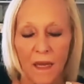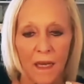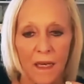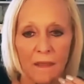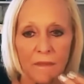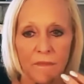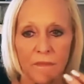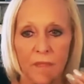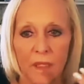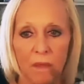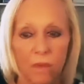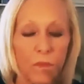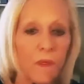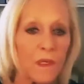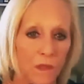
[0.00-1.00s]
uh,
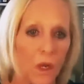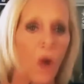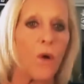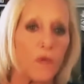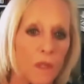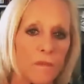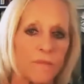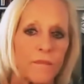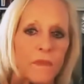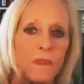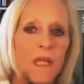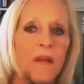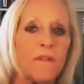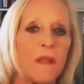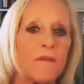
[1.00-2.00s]

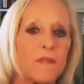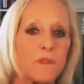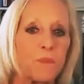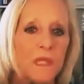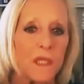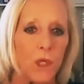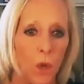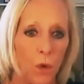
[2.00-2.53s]
tough love is really